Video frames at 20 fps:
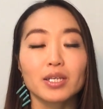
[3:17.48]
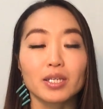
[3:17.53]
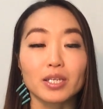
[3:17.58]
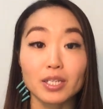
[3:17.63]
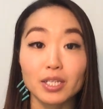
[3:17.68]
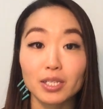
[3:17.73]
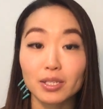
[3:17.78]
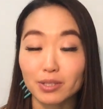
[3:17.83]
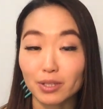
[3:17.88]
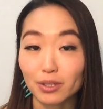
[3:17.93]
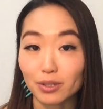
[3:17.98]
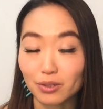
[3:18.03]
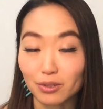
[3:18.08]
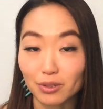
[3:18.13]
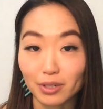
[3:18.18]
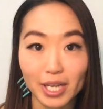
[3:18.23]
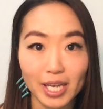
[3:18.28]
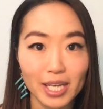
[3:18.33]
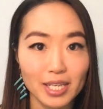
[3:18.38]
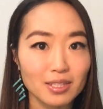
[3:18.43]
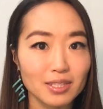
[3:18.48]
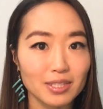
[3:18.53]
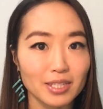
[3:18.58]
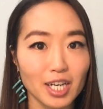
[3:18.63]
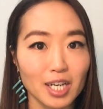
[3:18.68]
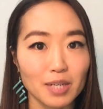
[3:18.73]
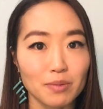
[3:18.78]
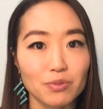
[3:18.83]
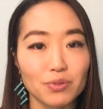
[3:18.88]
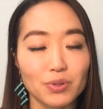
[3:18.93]
it is a great
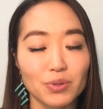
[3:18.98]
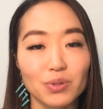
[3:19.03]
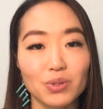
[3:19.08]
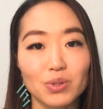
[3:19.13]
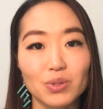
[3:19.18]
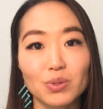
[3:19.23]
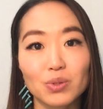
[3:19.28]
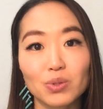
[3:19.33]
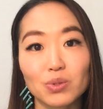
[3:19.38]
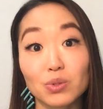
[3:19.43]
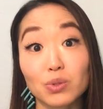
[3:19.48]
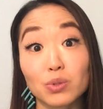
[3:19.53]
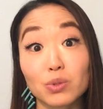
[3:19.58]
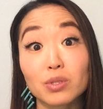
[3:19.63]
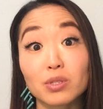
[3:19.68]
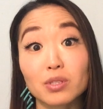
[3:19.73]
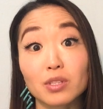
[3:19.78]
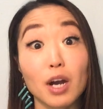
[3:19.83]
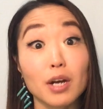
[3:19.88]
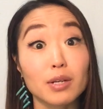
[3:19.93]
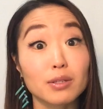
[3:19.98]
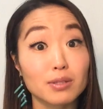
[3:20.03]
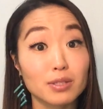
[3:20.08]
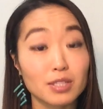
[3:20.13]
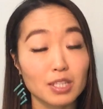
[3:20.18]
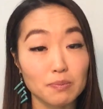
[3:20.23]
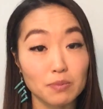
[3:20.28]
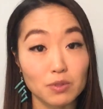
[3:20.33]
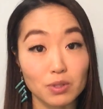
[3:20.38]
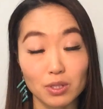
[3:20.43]
time for you to start
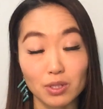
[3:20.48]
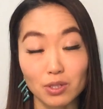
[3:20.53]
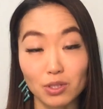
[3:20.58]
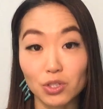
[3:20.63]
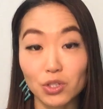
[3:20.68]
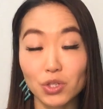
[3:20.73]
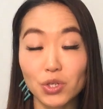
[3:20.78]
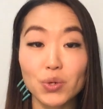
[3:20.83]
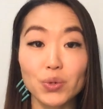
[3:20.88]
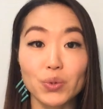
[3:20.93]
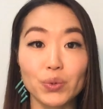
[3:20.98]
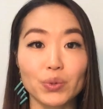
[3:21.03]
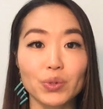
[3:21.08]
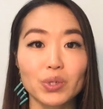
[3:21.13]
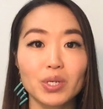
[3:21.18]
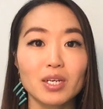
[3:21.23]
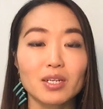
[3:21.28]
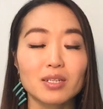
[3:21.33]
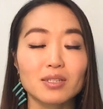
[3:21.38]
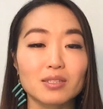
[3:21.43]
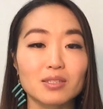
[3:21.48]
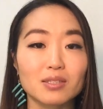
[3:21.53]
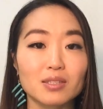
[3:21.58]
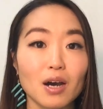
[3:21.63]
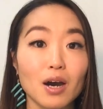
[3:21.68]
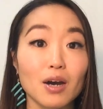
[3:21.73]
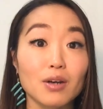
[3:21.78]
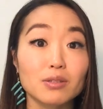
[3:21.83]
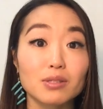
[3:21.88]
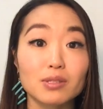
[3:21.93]
something new,
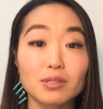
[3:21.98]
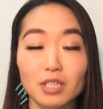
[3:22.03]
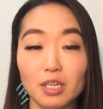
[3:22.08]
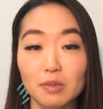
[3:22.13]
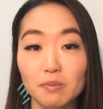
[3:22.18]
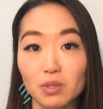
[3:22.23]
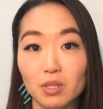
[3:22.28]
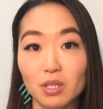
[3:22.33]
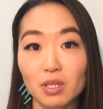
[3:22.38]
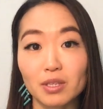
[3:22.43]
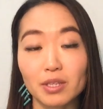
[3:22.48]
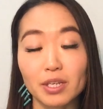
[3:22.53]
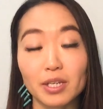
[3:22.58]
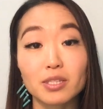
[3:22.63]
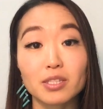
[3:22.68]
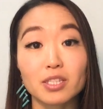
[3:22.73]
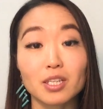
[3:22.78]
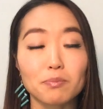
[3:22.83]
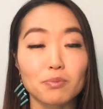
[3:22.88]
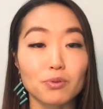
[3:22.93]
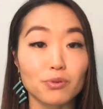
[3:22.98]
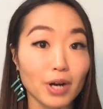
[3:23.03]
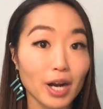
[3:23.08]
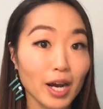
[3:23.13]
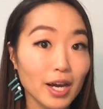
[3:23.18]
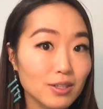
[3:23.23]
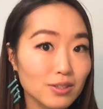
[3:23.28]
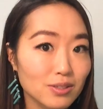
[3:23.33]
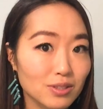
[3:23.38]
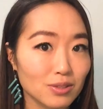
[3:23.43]
start something that
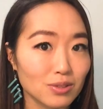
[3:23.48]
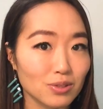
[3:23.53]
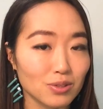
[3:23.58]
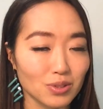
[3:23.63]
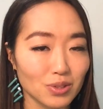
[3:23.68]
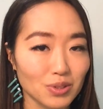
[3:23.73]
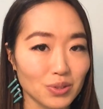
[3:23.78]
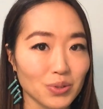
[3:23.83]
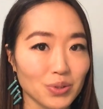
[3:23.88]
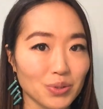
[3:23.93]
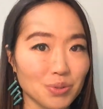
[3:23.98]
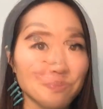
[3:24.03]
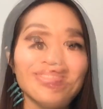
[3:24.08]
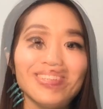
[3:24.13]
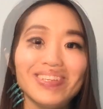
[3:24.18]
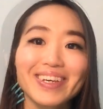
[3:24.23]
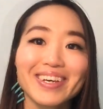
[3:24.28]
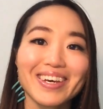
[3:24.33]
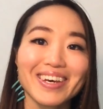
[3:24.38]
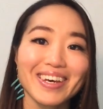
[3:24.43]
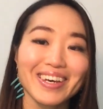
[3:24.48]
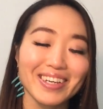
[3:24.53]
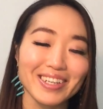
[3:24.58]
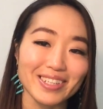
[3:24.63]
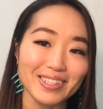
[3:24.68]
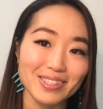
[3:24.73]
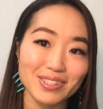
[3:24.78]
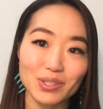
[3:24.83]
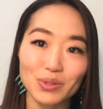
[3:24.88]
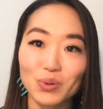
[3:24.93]
surprises you.
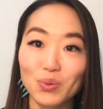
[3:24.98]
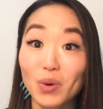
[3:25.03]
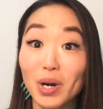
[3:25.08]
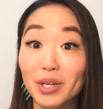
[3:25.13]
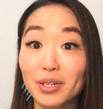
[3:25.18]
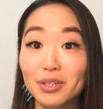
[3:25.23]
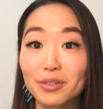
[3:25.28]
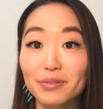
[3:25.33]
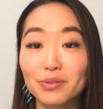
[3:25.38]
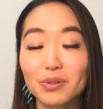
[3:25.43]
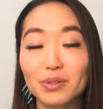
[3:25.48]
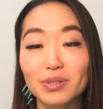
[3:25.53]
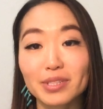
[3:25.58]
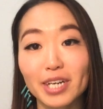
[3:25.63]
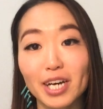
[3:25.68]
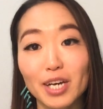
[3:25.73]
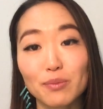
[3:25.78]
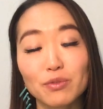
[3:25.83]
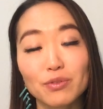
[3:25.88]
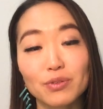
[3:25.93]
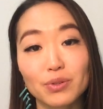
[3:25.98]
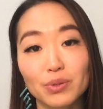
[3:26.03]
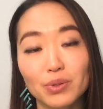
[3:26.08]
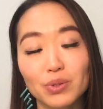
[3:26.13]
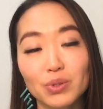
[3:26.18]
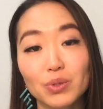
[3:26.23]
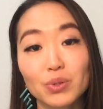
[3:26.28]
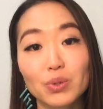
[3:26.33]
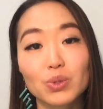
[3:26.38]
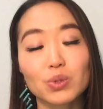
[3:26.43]
It's a wonderful time for
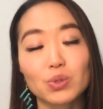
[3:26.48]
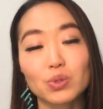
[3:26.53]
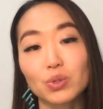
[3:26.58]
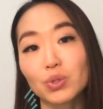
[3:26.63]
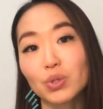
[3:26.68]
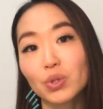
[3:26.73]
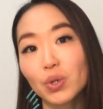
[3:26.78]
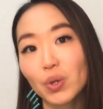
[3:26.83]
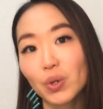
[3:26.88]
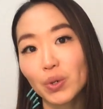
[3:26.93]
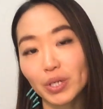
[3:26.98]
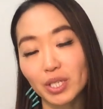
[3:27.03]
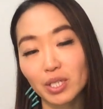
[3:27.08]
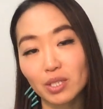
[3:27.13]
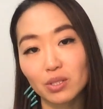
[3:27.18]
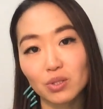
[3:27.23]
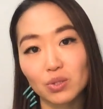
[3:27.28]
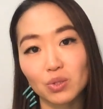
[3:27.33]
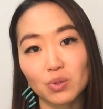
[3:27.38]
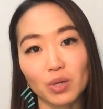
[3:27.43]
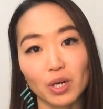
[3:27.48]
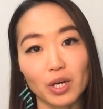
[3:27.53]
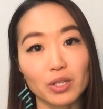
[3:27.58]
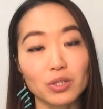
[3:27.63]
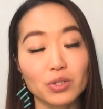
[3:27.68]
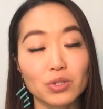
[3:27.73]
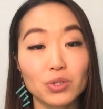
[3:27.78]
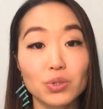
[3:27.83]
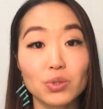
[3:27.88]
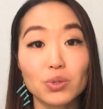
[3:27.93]
you to go into a
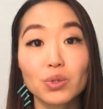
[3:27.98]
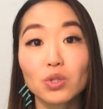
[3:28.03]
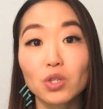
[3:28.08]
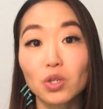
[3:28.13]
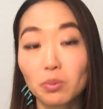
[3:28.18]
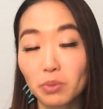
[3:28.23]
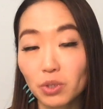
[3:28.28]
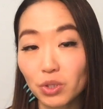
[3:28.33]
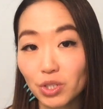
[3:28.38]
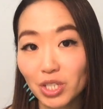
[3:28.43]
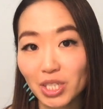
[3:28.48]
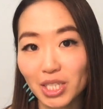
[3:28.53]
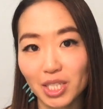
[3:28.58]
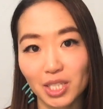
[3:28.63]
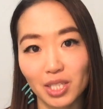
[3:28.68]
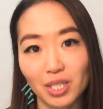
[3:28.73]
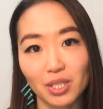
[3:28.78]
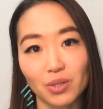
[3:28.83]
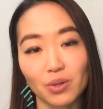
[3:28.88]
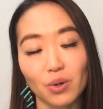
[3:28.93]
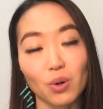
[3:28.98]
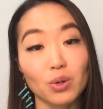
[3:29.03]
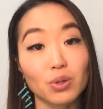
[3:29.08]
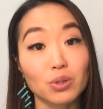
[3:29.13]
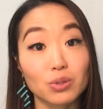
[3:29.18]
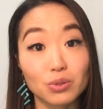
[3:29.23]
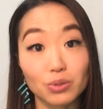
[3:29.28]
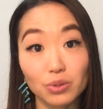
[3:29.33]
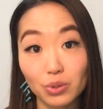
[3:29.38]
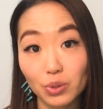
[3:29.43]
new community
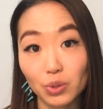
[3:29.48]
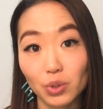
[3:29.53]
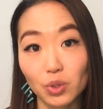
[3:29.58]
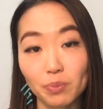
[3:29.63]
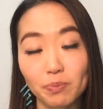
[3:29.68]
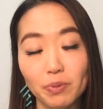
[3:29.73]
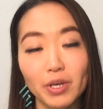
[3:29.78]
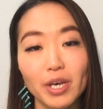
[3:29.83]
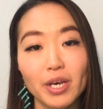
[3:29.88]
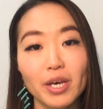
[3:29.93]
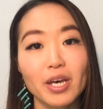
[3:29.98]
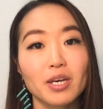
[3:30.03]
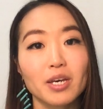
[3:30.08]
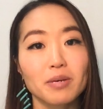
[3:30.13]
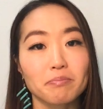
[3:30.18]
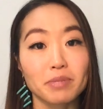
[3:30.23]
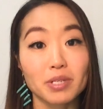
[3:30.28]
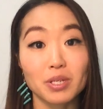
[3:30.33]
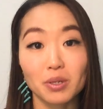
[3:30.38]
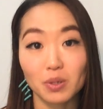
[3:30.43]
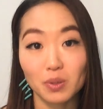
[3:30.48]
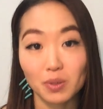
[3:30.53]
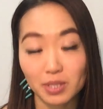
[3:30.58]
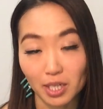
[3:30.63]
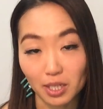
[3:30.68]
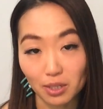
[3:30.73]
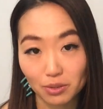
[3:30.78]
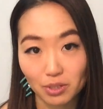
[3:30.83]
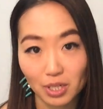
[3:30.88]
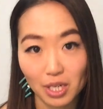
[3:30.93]
or group because
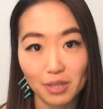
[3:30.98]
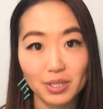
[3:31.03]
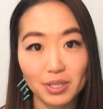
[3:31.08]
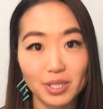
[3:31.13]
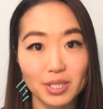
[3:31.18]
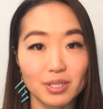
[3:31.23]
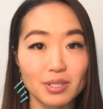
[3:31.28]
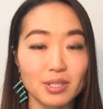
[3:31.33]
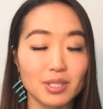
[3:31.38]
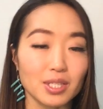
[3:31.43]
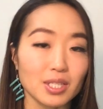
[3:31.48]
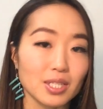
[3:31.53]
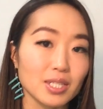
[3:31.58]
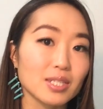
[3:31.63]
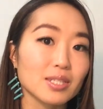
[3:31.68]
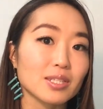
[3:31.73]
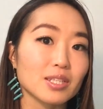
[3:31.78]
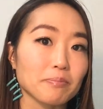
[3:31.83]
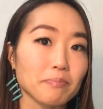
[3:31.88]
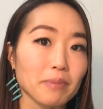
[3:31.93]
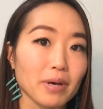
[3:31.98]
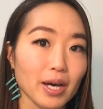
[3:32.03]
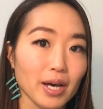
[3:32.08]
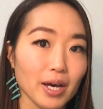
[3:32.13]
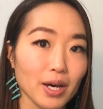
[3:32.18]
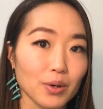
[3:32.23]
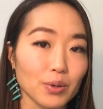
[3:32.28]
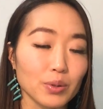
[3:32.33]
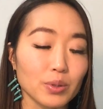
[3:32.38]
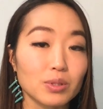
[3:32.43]
Aquarius is
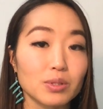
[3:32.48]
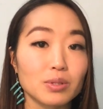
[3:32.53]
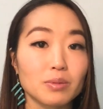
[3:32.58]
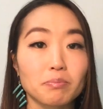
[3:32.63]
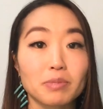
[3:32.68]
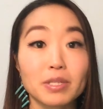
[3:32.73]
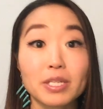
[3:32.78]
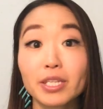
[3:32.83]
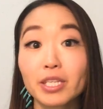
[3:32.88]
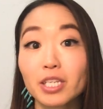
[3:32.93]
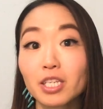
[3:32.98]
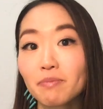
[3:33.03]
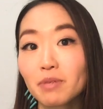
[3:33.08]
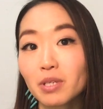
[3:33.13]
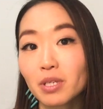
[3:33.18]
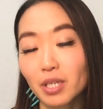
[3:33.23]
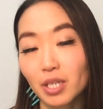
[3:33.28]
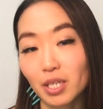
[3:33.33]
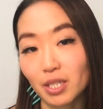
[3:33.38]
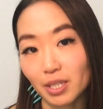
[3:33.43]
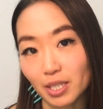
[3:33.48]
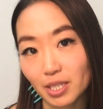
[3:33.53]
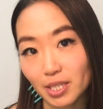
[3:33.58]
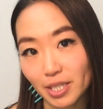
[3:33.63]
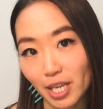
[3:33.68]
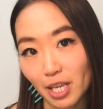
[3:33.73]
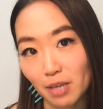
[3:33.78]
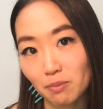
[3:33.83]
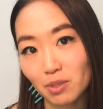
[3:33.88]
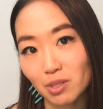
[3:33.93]
about believing in the
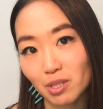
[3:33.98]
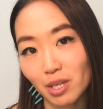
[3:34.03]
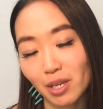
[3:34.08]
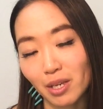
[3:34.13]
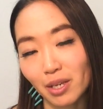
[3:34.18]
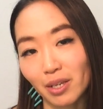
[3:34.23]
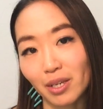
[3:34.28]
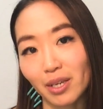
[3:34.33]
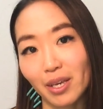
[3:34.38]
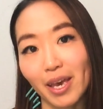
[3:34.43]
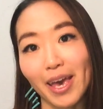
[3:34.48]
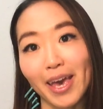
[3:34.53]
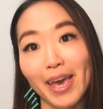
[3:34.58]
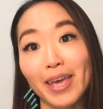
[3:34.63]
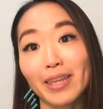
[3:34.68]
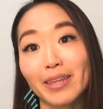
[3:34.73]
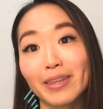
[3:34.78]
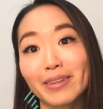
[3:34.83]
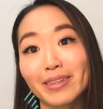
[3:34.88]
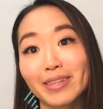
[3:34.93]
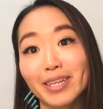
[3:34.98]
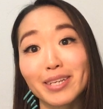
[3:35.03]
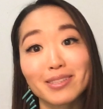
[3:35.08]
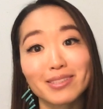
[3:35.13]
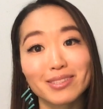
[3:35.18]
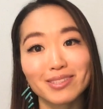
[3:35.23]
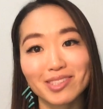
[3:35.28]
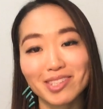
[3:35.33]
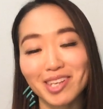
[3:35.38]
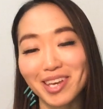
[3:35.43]
same thing and
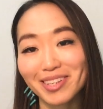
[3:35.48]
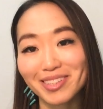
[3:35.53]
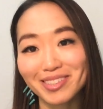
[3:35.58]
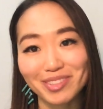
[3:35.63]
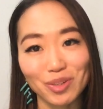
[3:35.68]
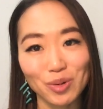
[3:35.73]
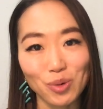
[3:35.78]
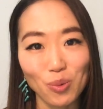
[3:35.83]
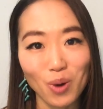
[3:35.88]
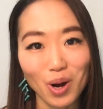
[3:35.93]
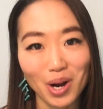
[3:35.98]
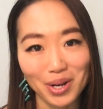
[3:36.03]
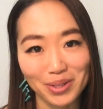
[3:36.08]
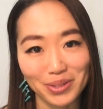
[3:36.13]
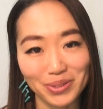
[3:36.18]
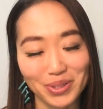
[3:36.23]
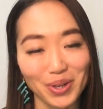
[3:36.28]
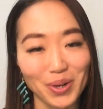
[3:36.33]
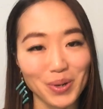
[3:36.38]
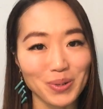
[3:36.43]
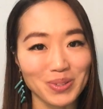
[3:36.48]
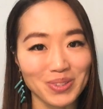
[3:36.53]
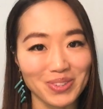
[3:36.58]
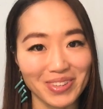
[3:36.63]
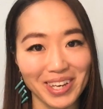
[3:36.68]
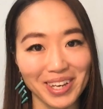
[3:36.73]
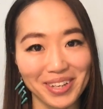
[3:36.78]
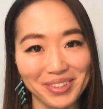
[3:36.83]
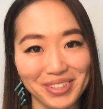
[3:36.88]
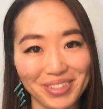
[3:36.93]
let's change the world
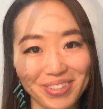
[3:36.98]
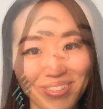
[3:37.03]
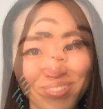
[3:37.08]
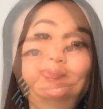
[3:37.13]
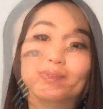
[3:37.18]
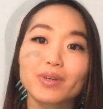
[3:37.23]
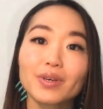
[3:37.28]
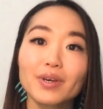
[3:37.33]
altogether.